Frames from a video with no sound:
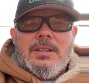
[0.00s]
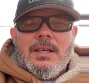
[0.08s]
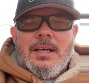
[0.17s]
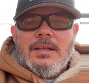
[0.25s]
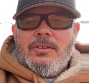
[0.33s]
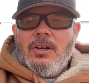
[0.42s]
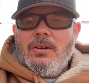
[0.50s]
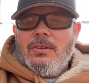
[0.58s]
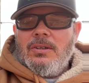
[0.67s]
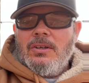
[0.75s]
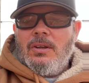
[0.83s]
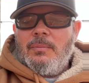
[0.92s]
and
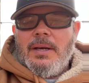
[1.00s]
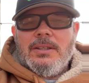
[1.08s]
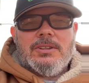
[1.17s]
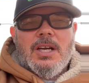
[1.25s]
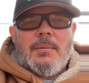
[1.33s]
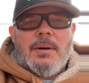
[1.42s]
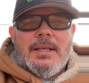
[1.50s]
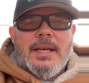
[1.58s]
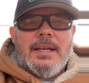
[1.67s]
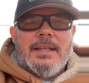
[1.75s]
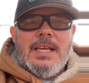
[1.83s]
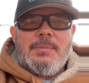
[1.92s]
do the best job I
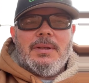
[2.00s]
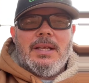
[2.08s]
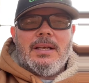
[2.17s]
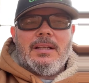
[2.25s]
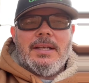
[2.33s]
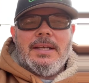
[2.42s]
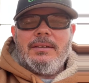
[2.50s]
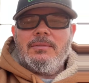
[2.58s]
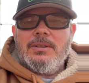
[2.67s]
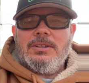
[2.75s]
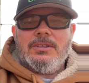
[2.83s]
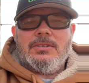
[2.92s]
can of keeping it clean
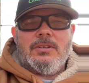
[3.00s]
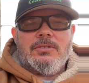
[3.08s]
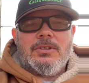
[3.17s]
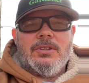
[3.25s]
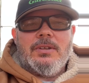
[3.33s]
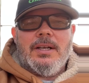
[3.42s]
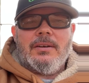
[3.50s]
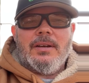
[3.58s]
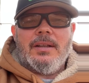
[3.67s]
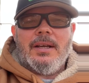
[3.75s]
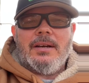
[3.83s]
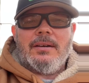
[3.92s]
with just those 2 deer
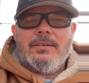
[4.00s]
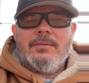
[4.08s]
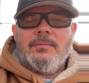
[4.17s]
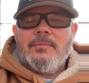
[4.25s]
in there.